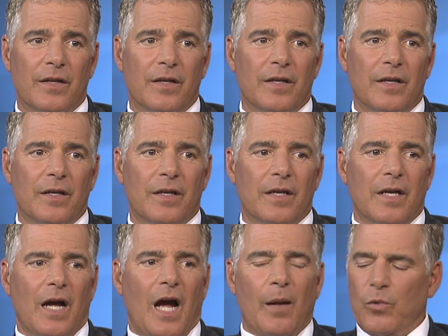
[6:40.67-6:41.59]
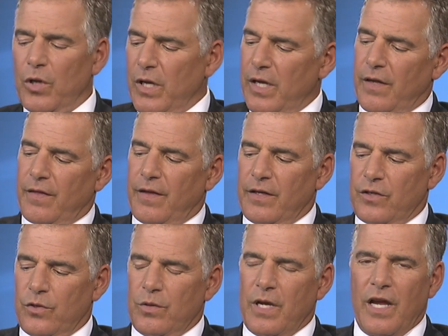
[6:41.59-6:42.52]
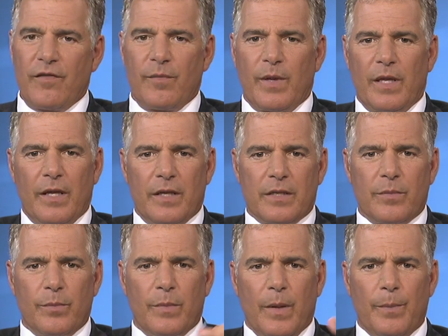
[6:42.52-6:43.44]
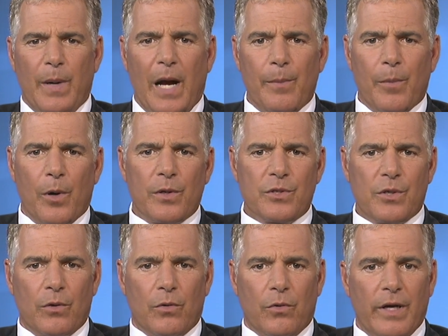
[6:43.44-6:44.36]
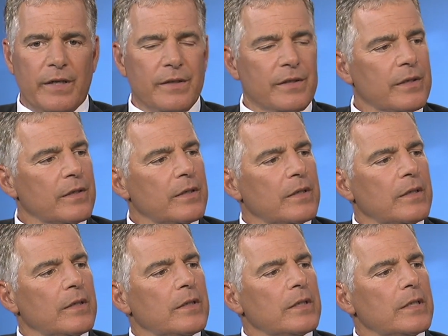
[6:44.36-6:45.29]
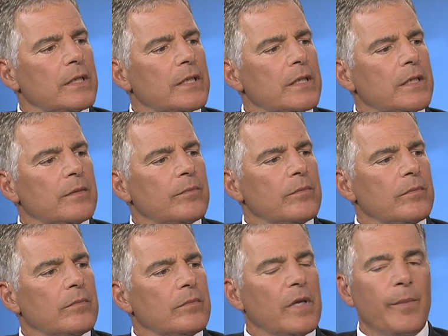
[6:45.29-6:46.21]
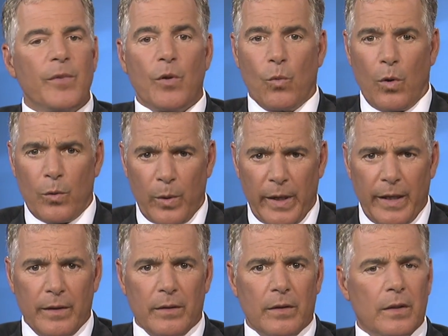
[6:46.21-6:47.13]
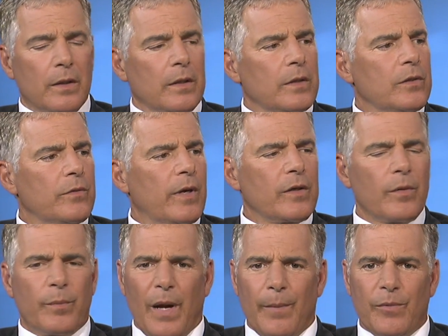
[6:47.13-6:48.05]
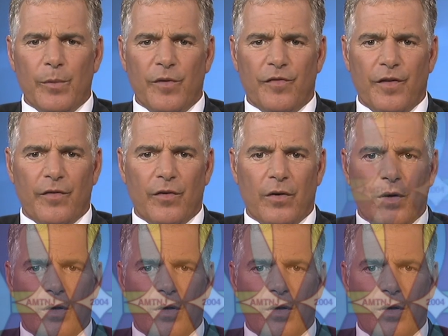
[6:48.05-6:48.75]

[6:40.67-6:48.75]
Right. I'm looking at this, you gave me this. Bob Morris, our great Emmy award-winning director. Bob, do me a favor.